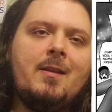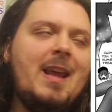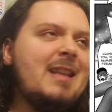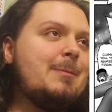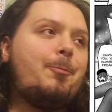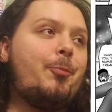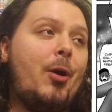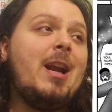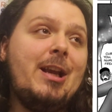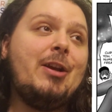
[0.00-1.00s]
this
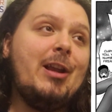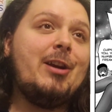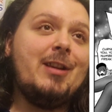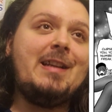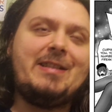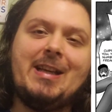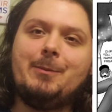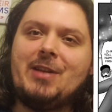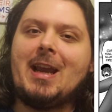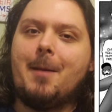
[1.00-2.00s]
pretty clearly
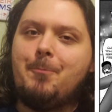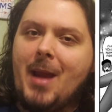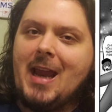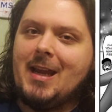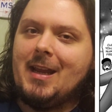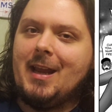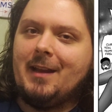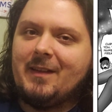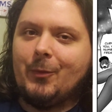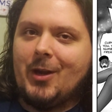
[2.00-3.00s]
seems like a bait
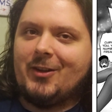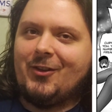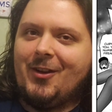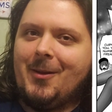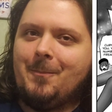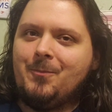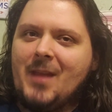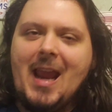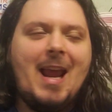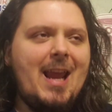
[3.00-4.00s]
and switch.
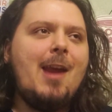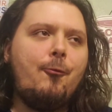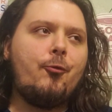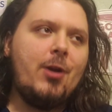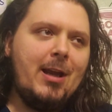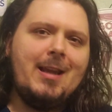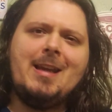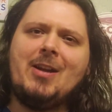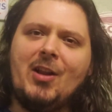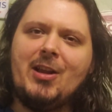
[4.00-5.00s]
It
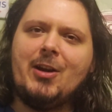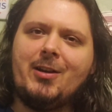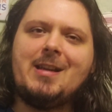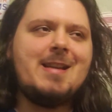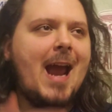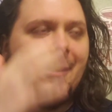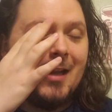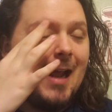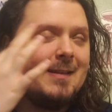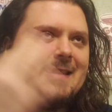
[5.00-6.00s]
really clearly, now
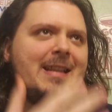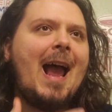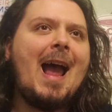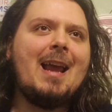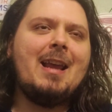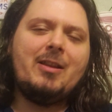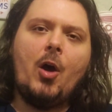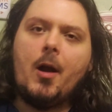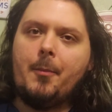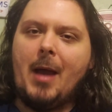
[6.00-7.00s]
that I sat and
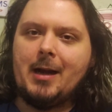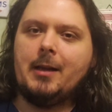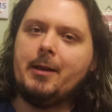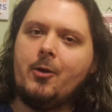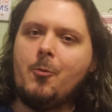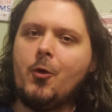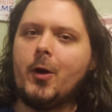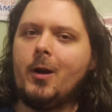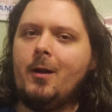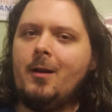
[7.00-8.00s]
thought about it a little
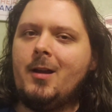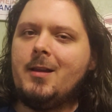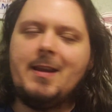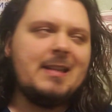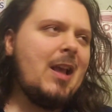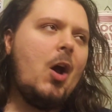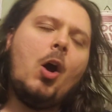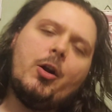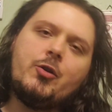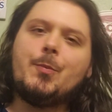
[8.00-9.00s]
more, this
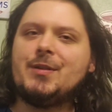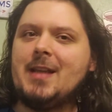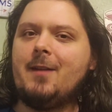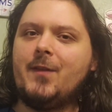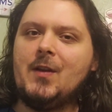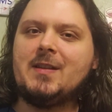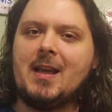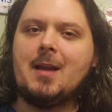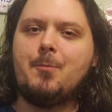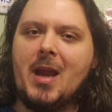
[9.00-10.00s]
100% feels
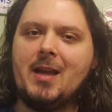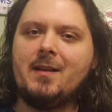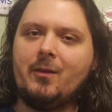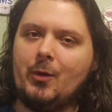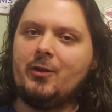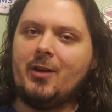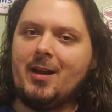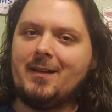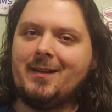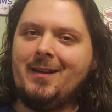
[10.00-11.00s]
like a bait and switch,
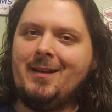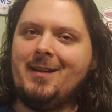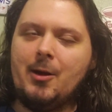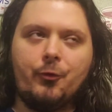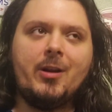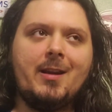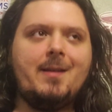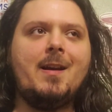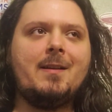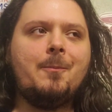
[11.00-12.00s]
guys. It really
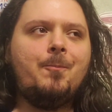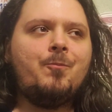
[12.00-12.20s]
does.